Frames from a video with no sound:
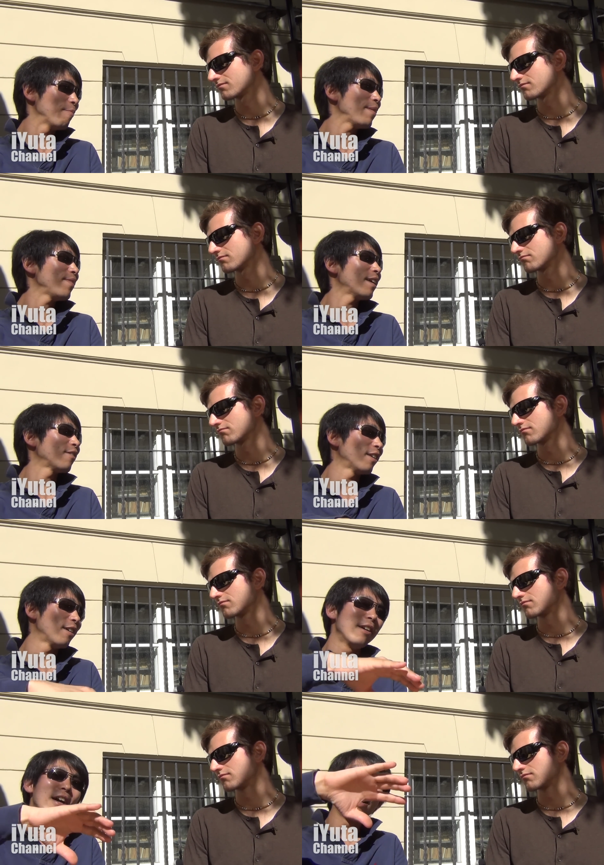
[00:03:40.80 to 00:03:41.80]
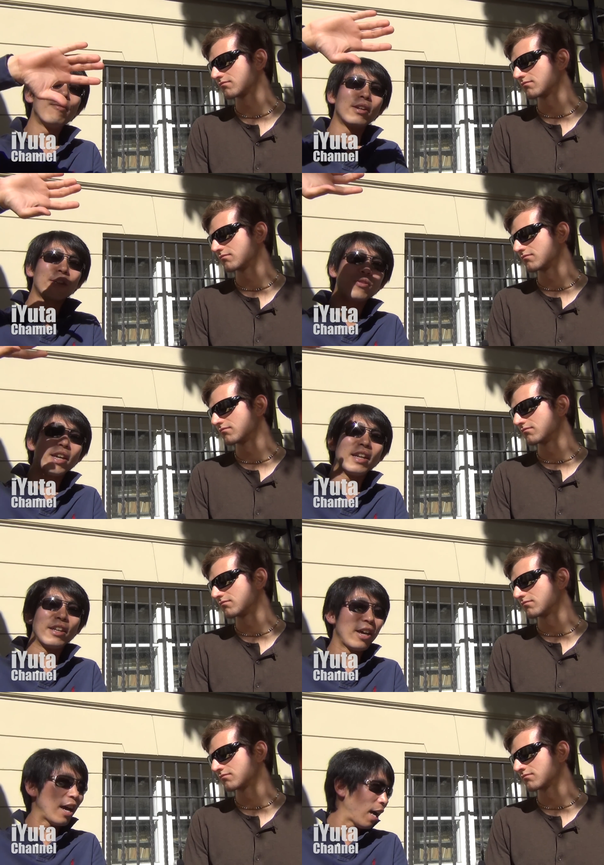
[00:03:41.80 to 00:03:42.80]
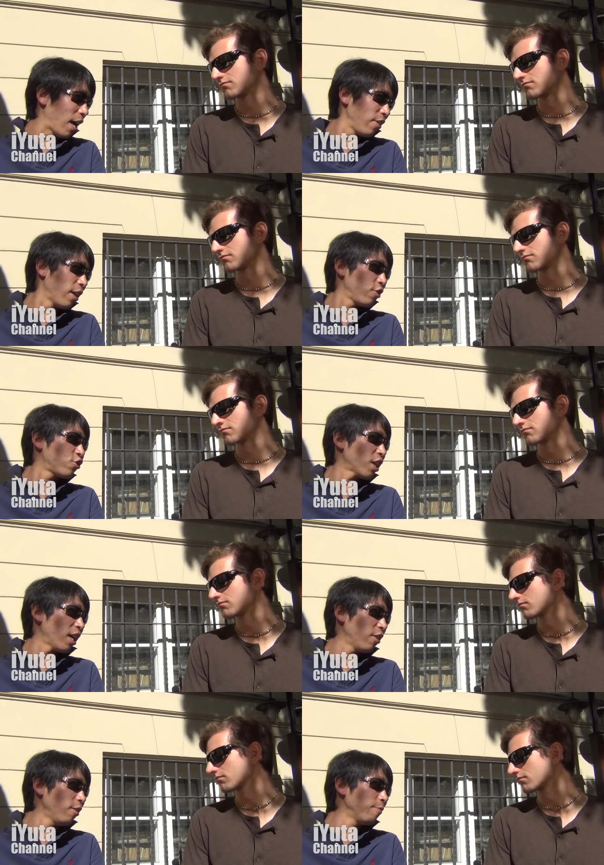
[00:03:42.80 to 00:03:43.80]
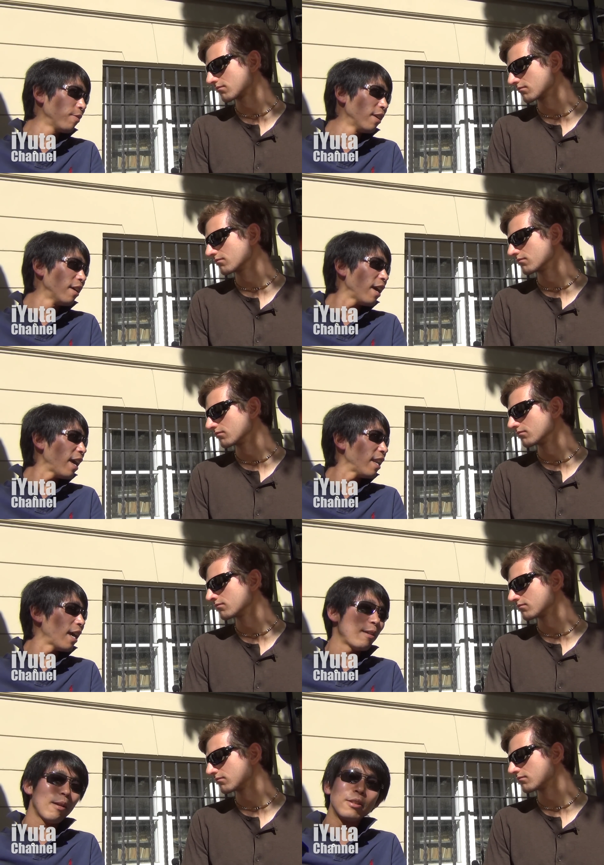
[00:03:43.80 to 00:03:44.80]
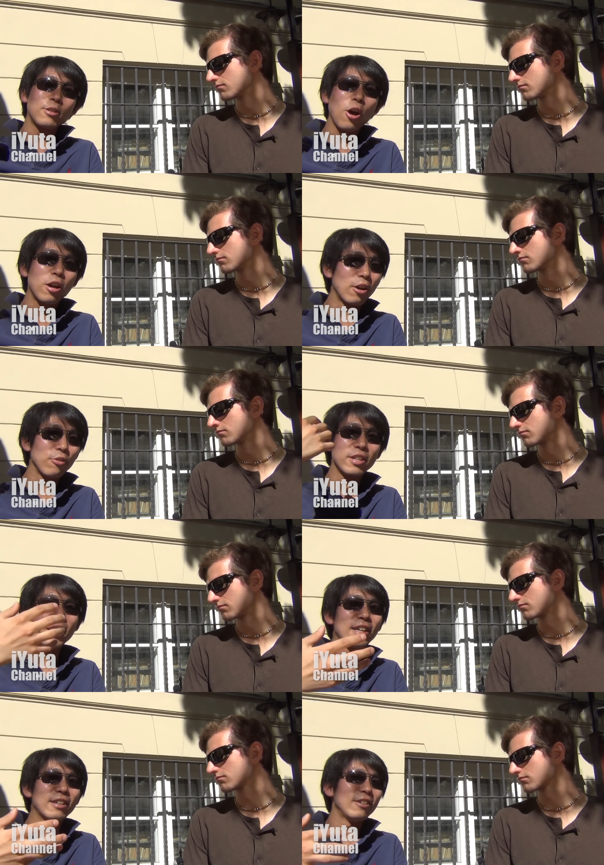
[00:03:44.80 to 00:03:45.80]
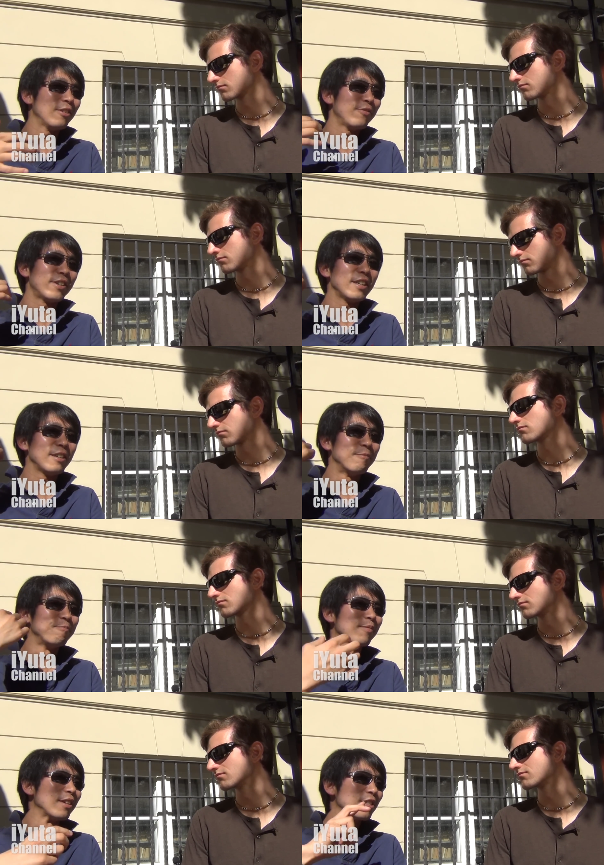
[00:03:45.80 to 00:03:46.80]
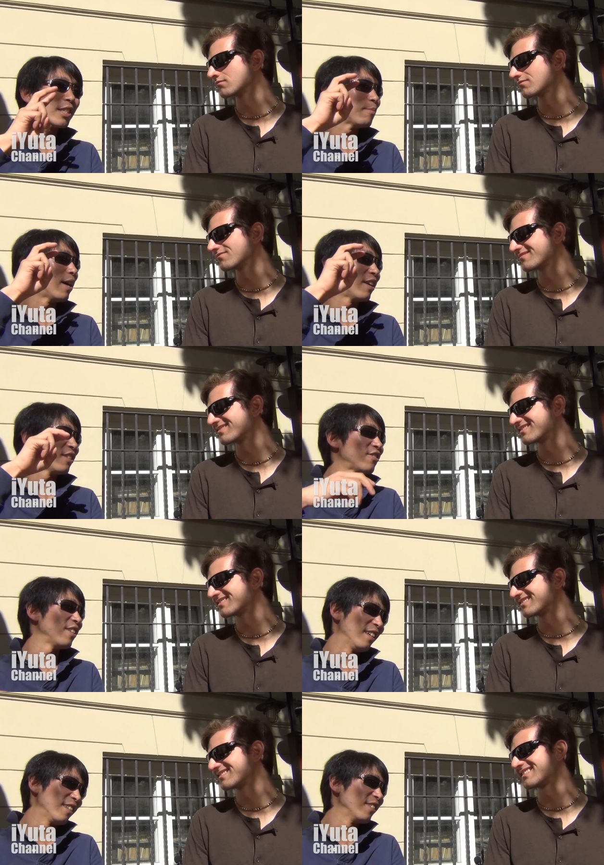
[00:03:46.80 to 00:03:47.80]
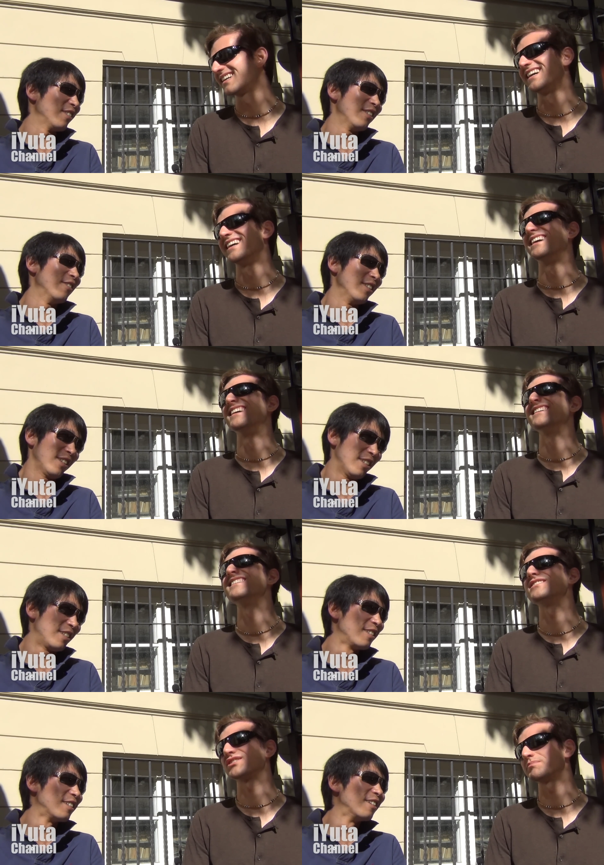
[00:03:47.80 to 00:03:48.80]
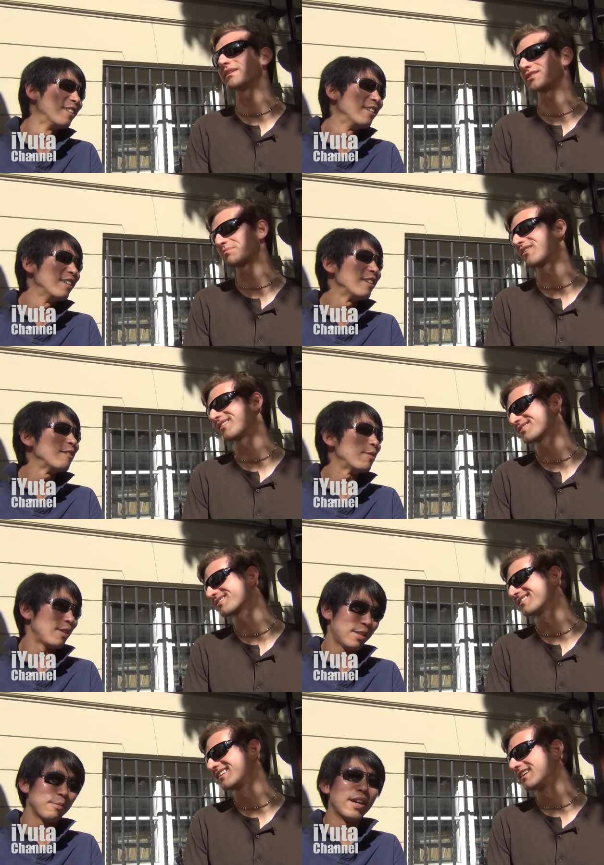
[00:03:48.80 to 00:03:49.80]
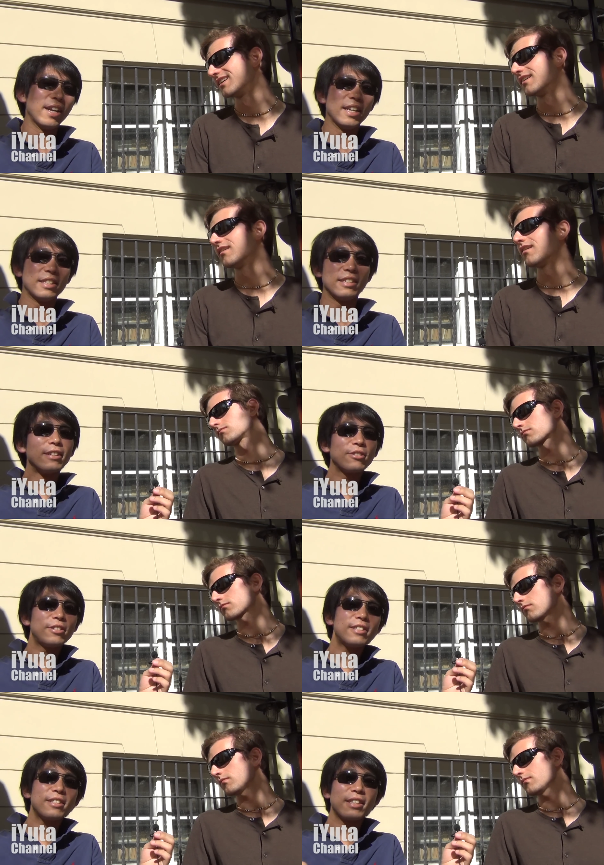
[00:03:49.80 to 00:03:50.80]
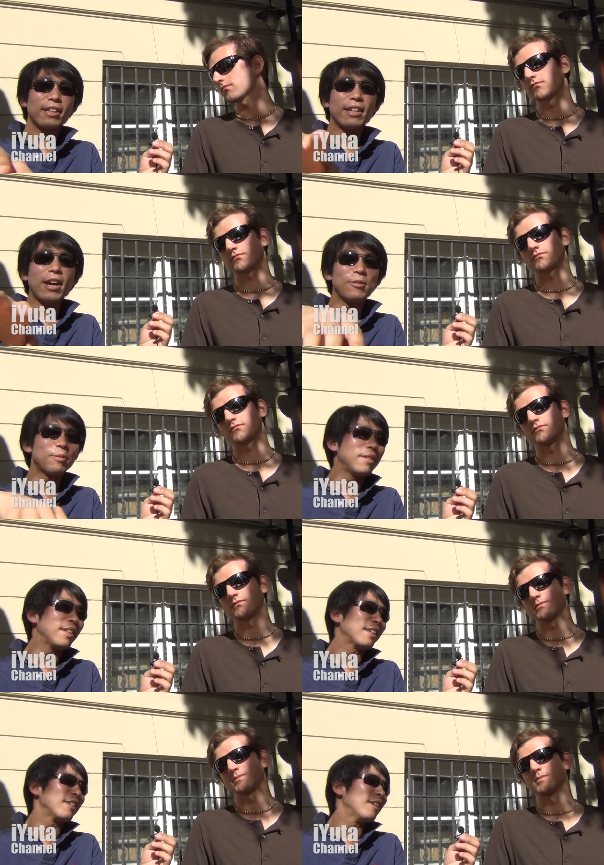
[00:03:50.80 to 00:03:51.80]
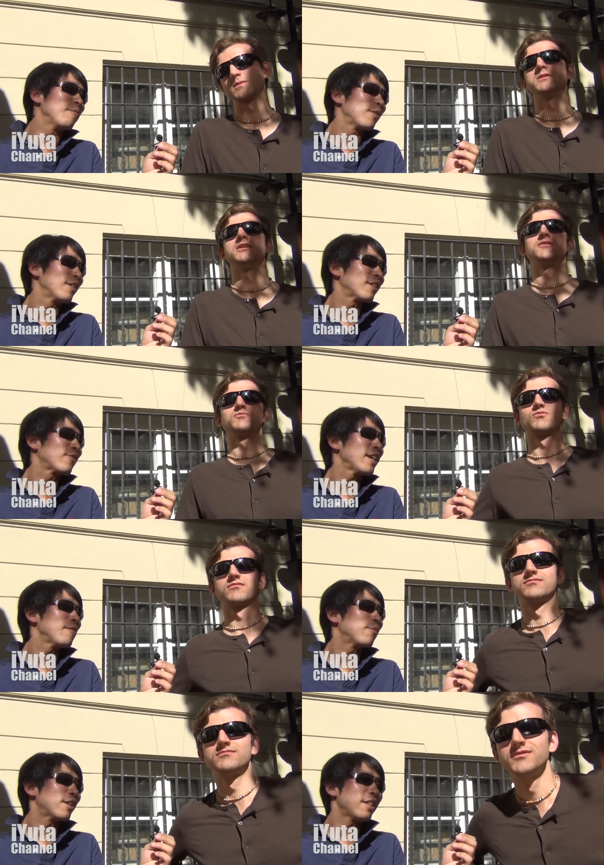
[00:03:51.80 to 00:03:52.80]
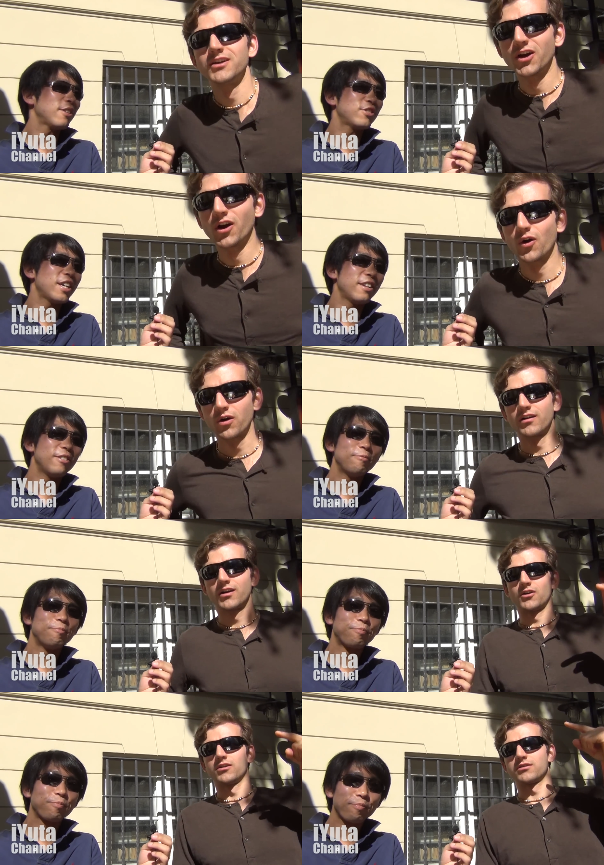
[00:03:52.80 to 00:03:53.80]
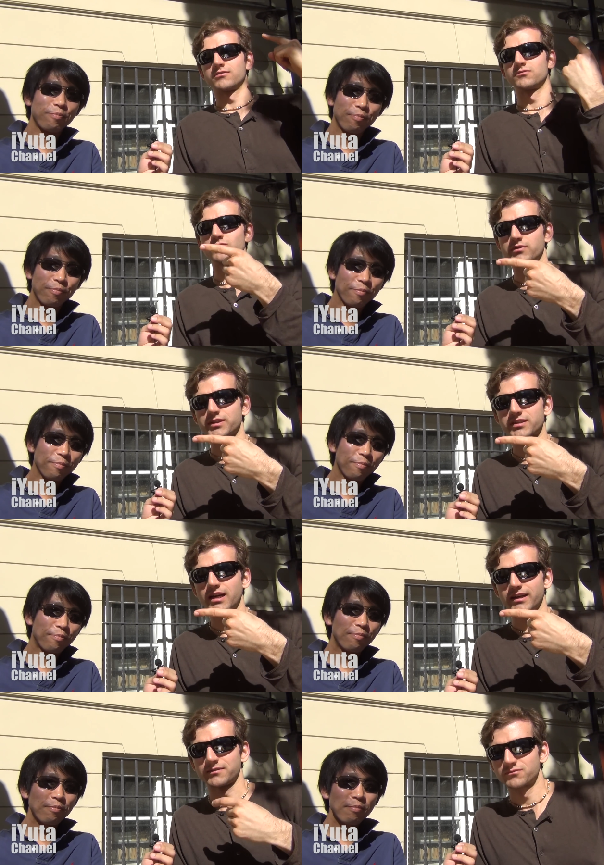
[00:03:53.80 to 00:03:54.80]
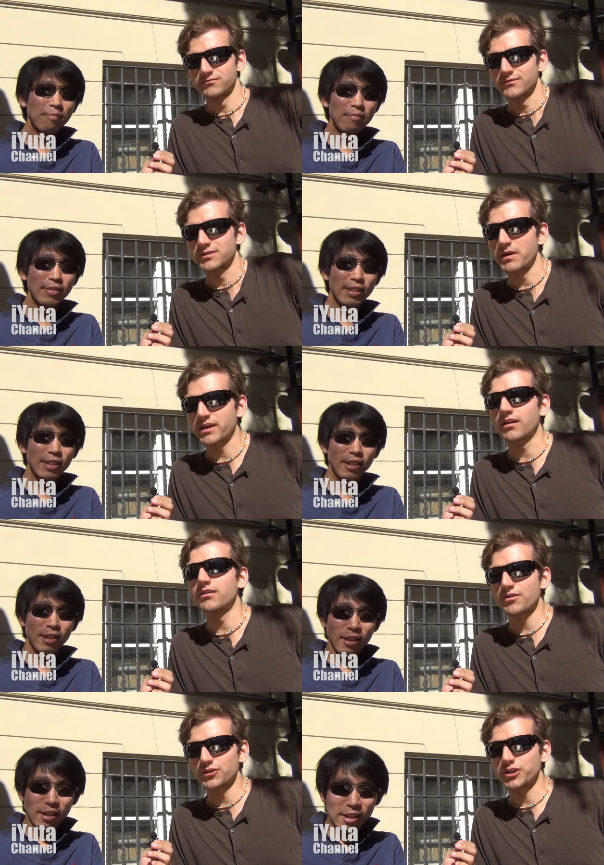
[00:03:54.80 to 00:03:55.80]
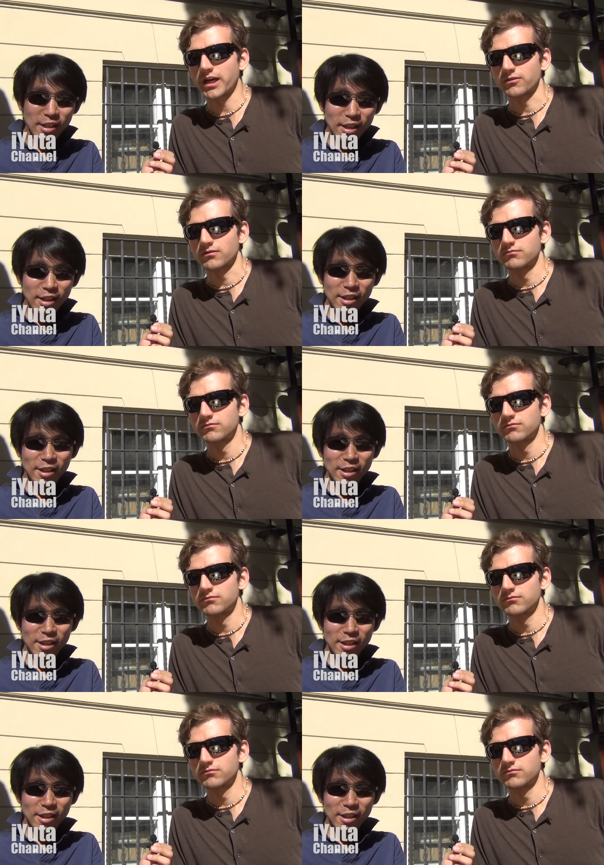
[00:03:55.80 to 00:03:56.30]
Speaker 1: Maybe I want to create another channel, and I talk only like, you know, very smartish thing. You know? Just being a smartass. Very smartass. And so this is like announcement, like, you know, I'm gonna create another channel. This guy
Speaker 2: is making another channel.